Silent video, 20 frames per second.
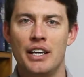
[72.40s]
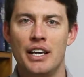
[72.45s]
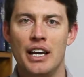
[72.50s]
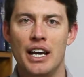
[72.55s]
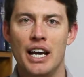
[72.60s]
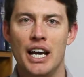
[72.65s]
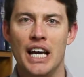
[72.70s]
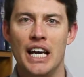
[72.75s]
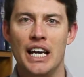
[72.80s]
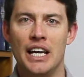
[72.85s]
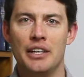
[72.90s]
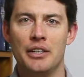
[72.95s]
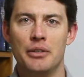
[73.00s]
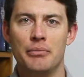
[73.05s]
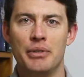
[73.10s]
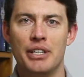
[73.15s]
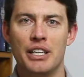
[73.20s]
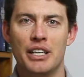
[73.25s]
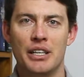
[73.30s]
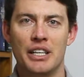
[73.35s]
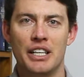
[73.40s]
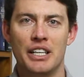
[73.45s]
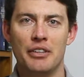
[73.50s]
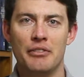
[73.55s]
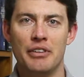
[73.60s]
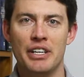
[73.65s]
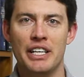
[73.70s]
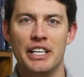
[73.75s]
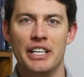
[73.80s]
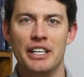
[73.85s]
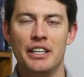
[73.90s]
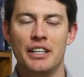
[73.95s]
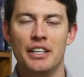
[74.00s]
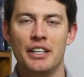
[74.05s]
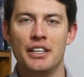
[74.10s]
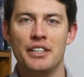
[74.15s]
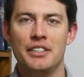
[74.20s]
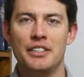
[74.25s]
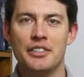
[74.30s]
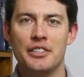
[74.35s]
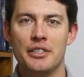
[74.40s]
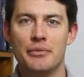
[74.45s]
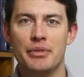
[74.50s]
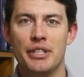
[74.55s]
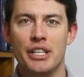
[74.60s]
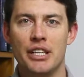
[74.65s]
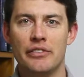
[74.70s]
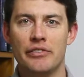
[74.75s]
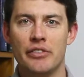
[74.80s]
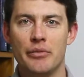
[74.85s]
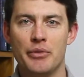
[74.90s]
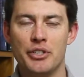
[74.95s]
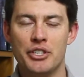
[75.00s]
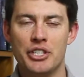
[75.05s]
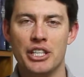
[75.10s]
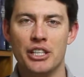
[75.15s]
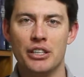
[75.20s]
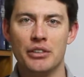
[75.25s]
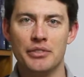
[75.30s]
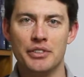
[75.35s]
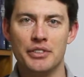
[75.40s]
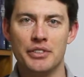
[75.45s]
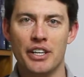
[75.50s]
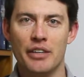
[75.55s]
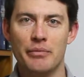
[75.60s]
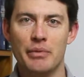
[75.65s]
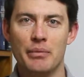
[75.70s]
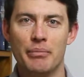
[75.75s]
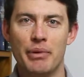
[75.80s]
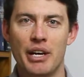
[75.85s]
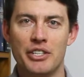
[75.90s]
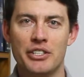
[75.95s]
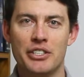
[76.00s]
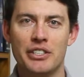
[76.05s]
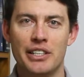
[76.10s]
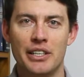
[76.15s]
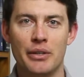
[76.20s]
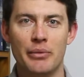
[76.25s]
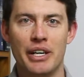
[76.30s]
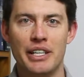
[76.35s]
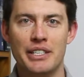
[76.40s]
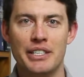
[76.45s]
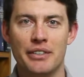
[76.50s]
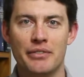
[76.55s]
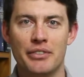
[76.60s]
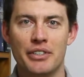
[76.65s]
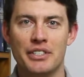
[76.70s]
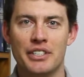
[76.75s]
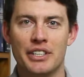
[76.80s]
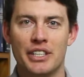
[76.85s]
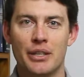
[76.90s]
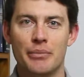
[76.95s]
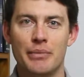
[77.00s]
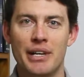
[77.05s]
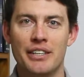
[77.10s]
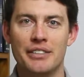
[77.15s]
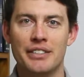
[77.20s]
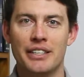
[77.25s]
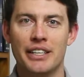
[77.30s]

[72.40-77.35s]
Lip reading: the beer had already disappeared from the shelves, so I've been patiently waiting for it to come out